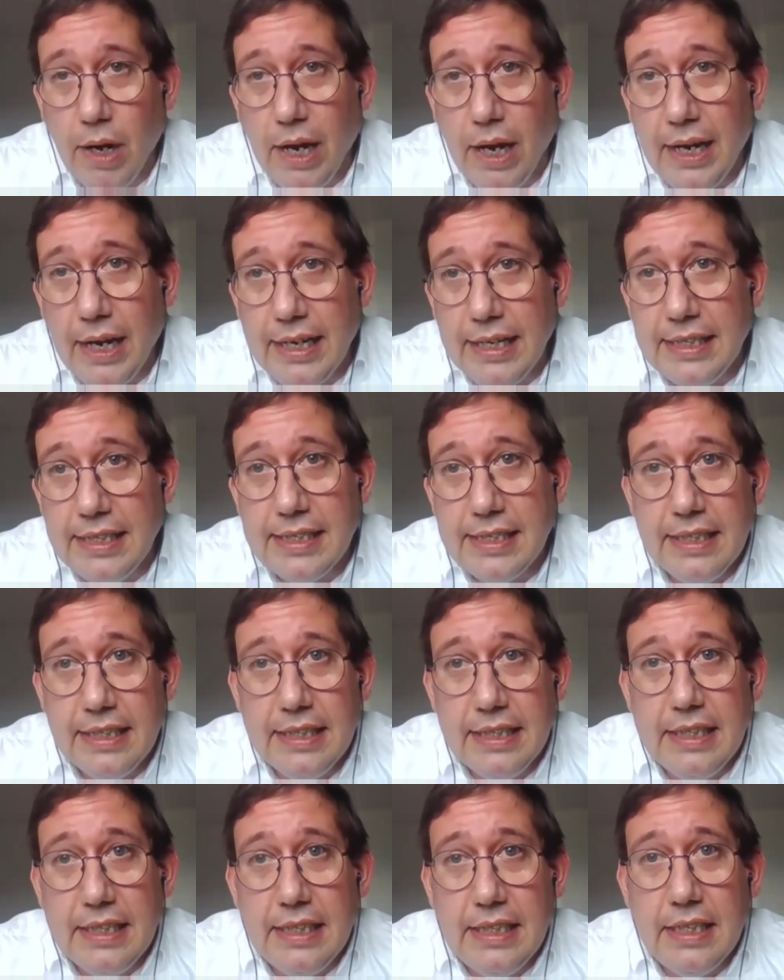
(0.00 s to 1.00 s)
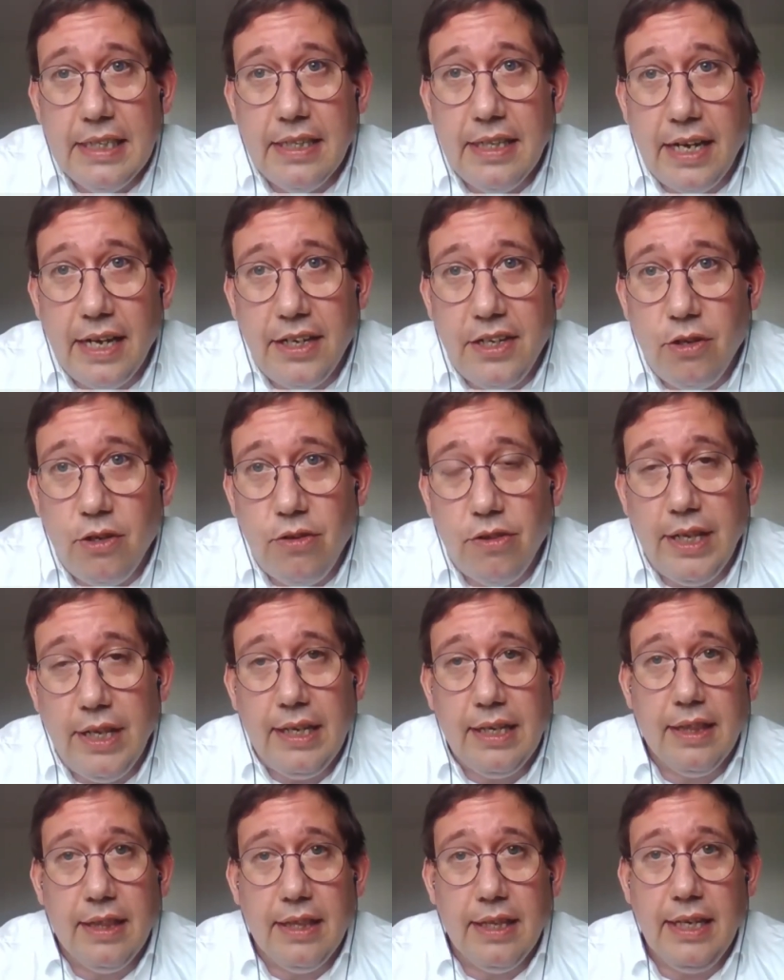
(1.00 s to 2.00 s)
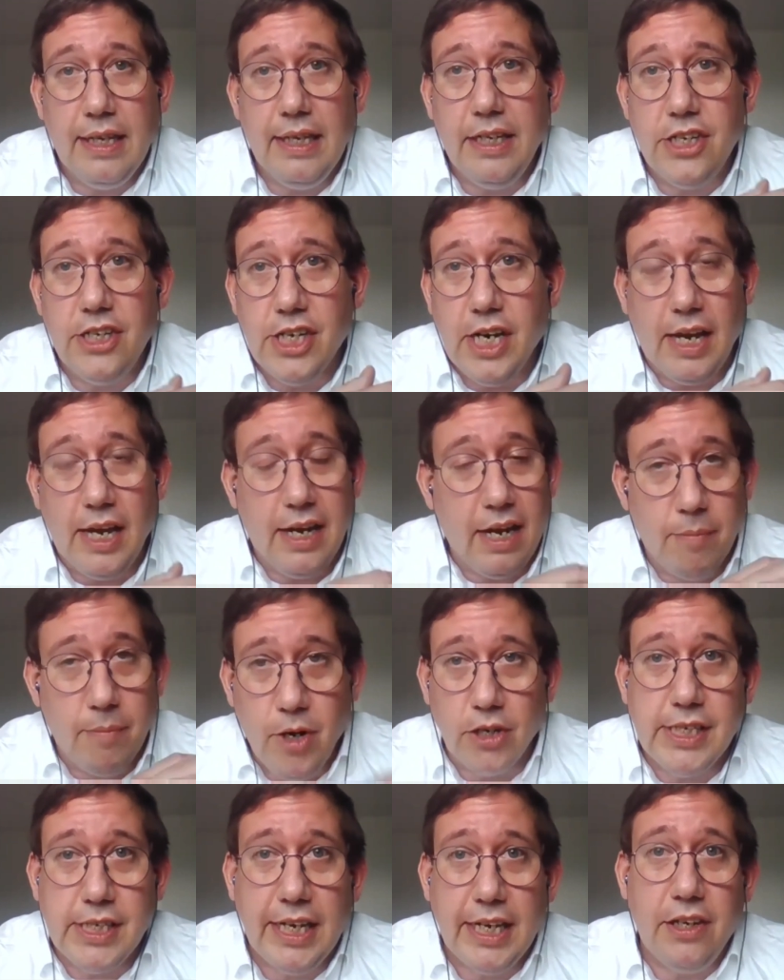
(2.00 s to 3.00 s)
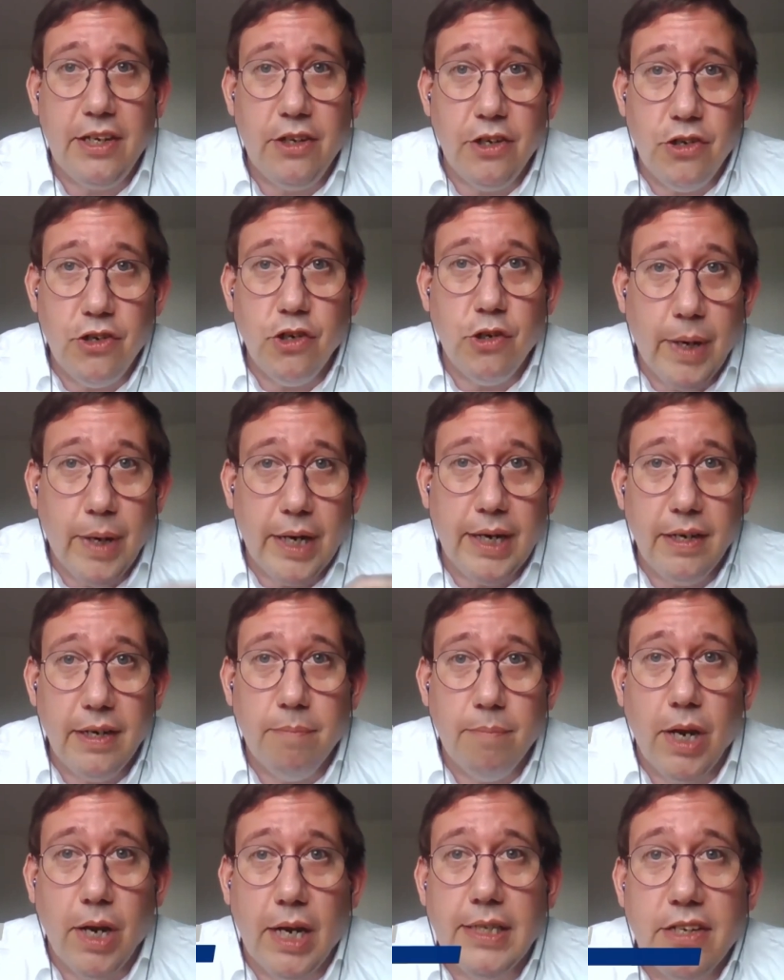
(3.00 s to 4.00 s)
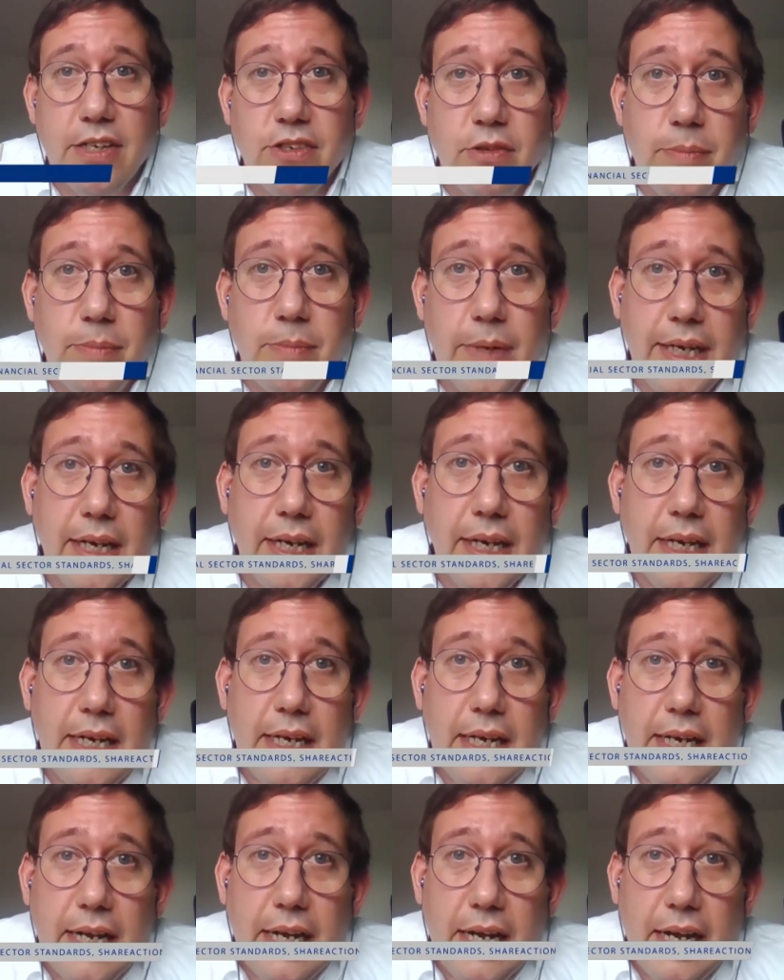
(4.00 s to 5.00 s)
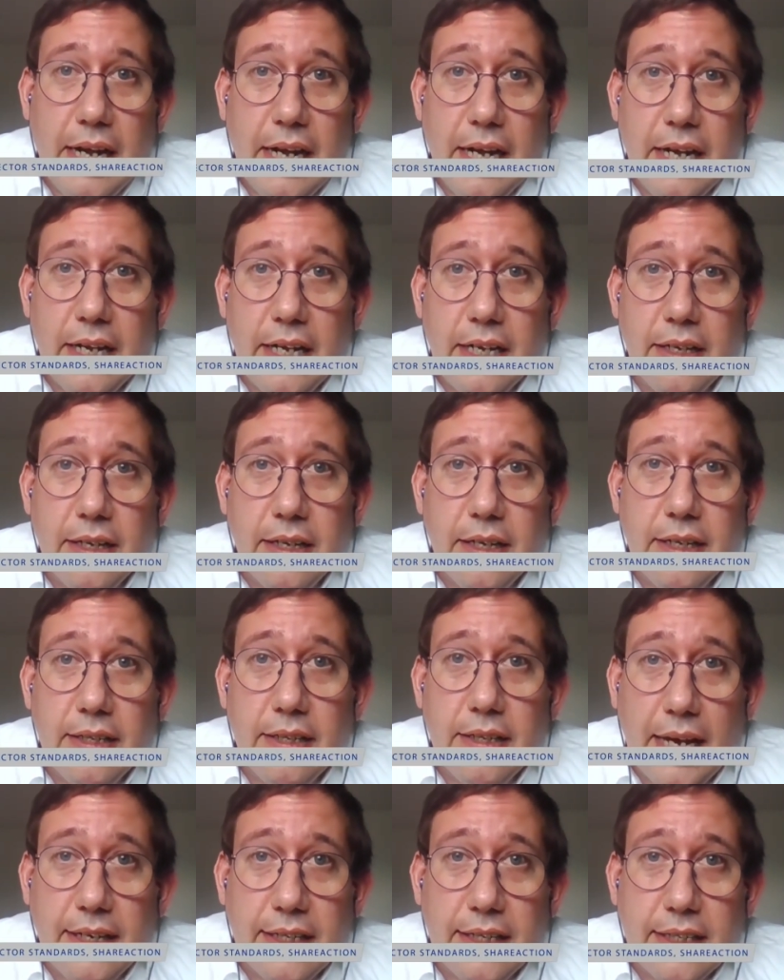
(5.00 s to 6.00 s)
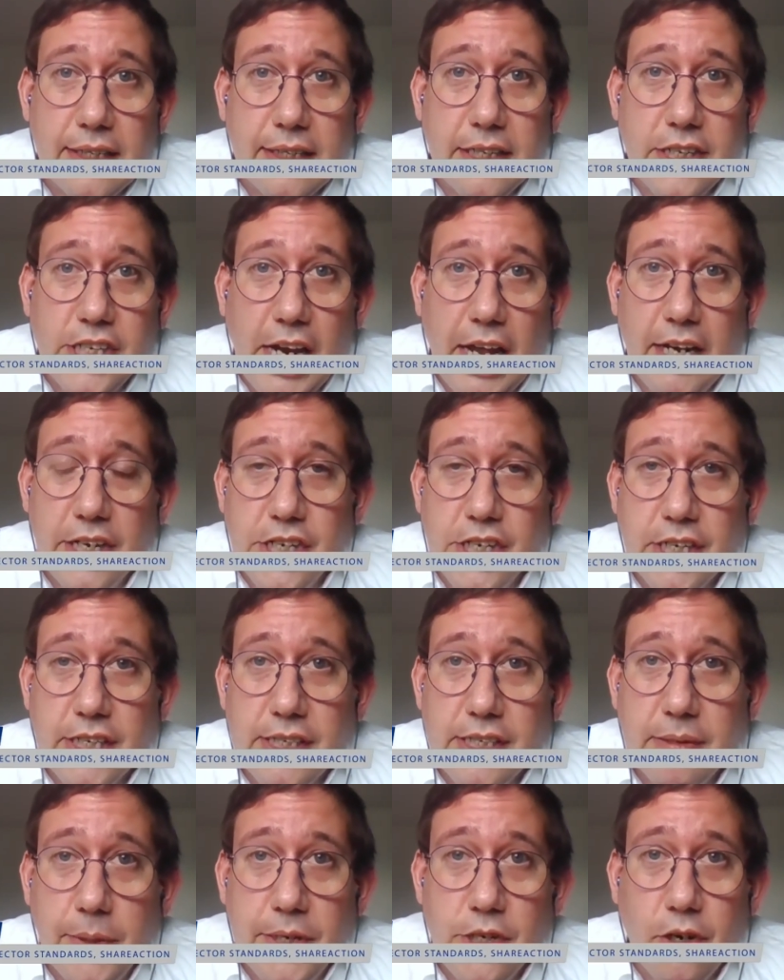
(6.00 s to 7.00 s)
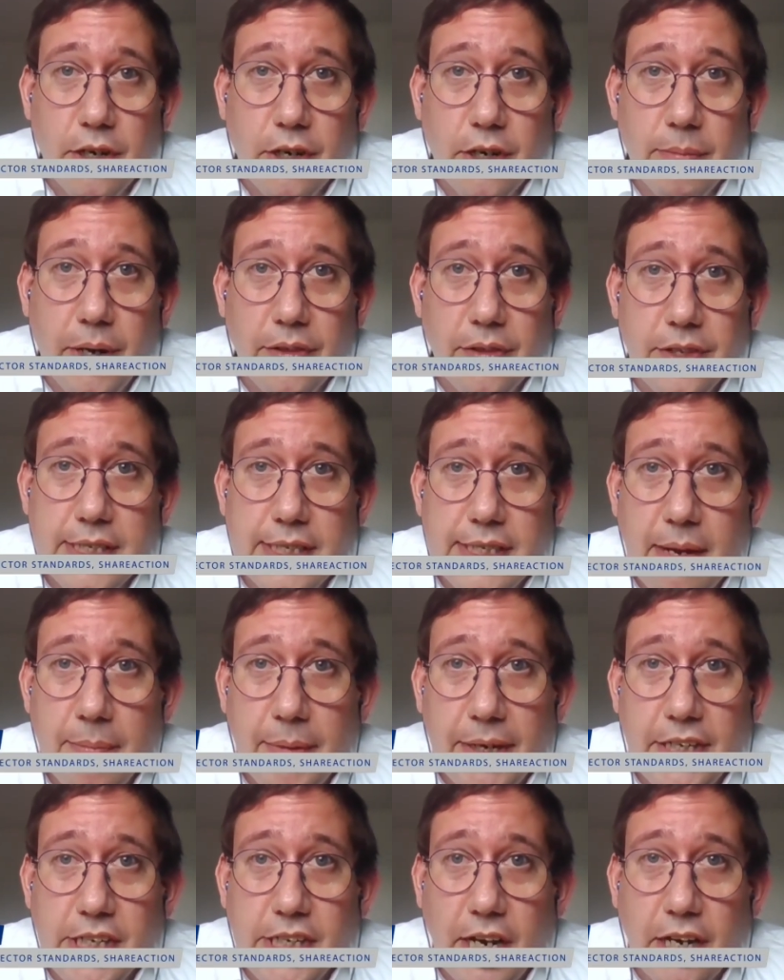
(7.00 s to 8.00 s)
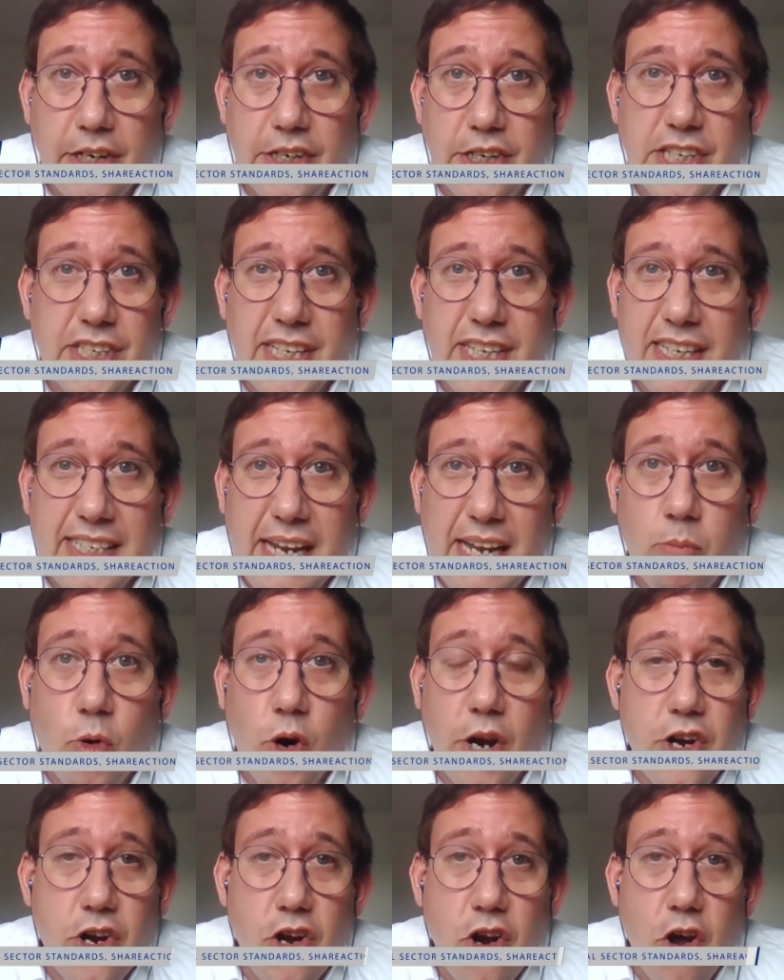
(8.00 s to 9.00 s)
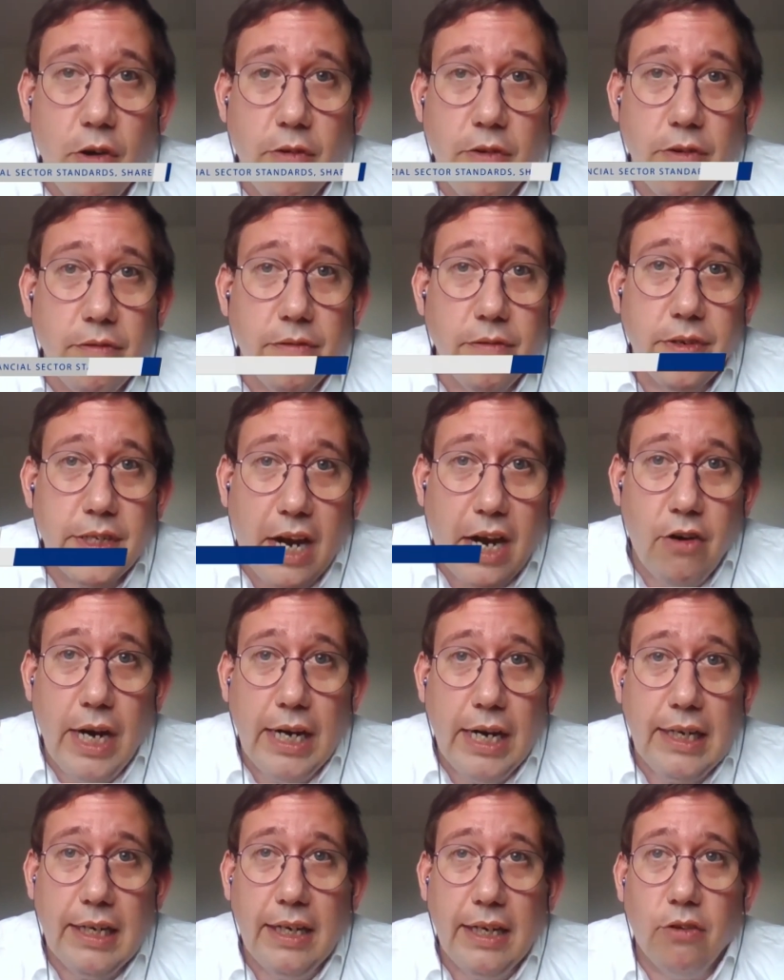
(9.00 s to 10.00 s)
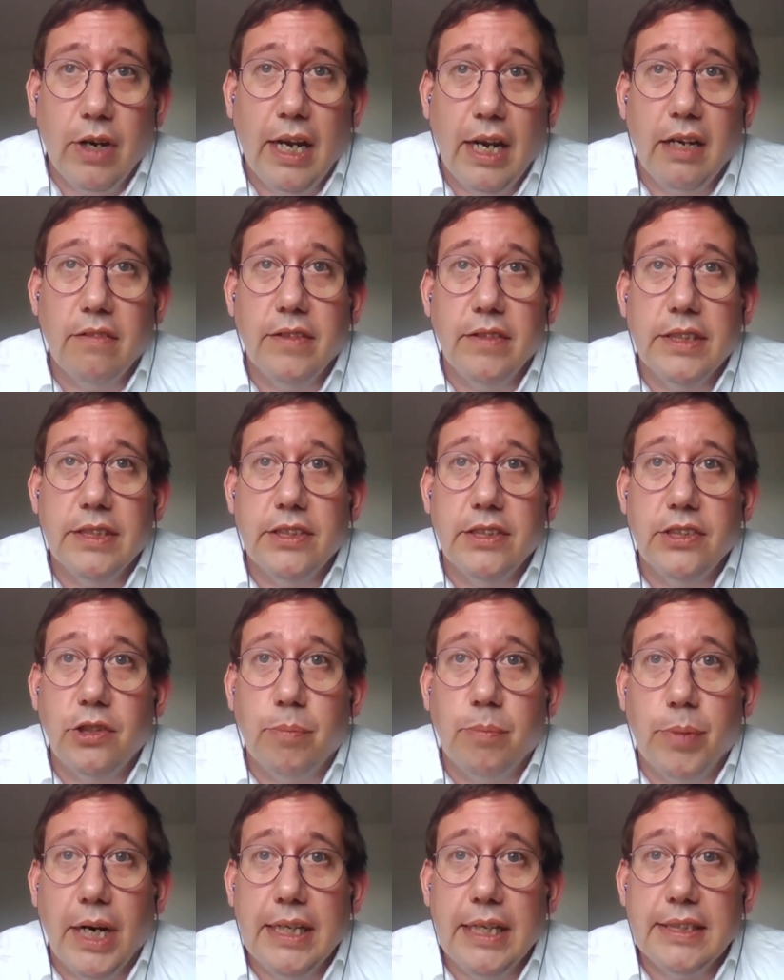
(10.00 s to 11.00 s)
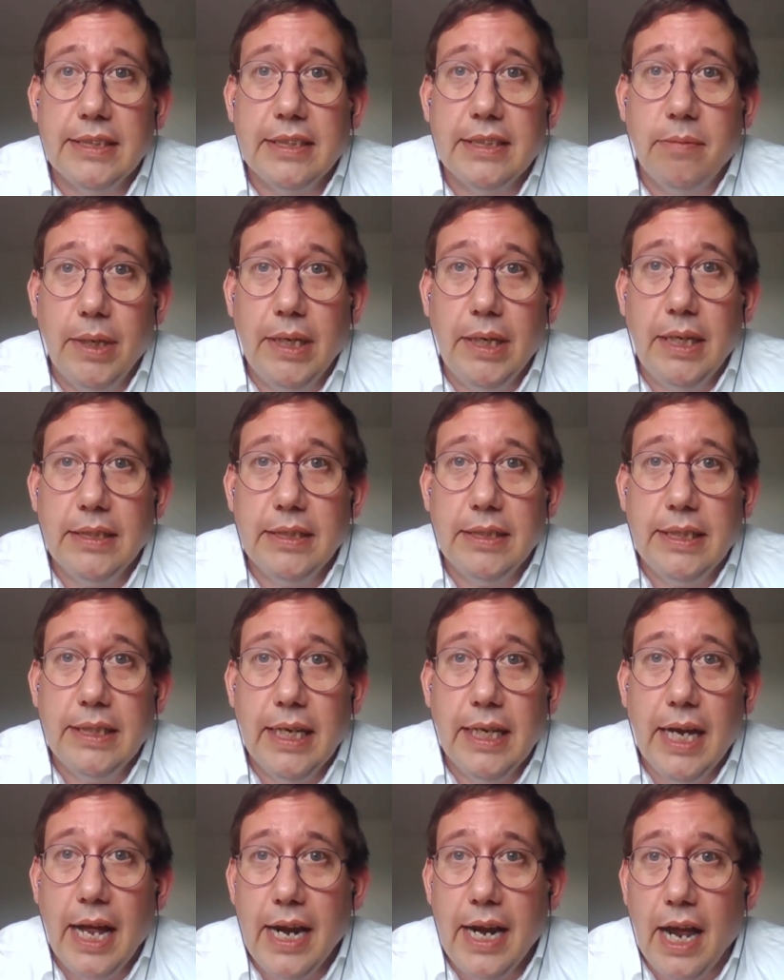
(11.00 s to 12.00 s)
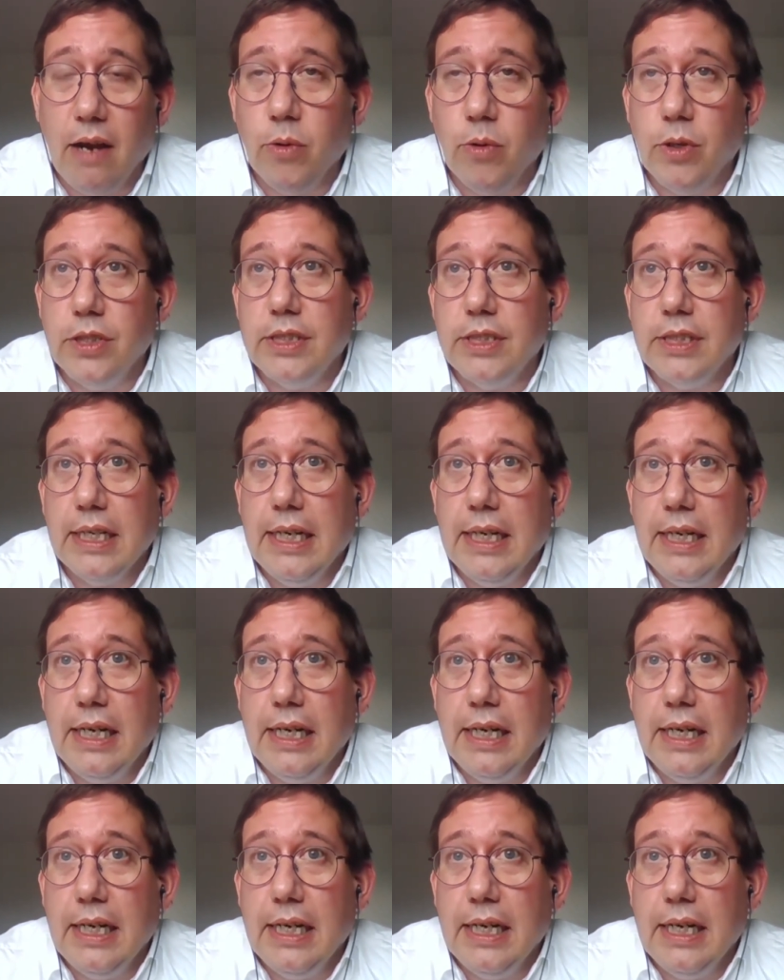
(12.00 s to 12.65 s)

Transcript: implies that you think and I'm not saying you do, but it implies that to me, that the challenges that we're talking about, the systemic challenges, are somewhat not directly relevant to price stability. And I would